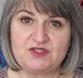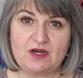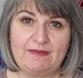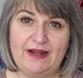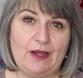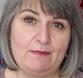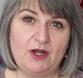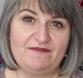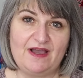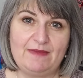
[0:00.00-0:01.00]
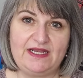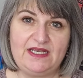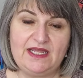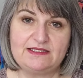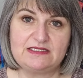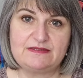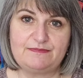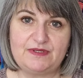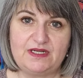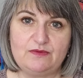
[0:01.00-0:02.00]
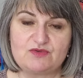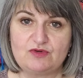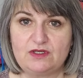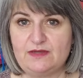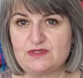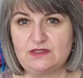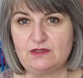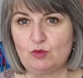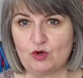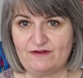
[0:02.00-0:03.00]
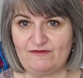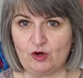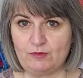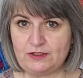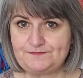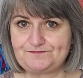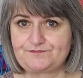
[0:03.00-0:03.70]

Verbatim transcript: talking about how I modify my knits, but it was real it was a little more informal.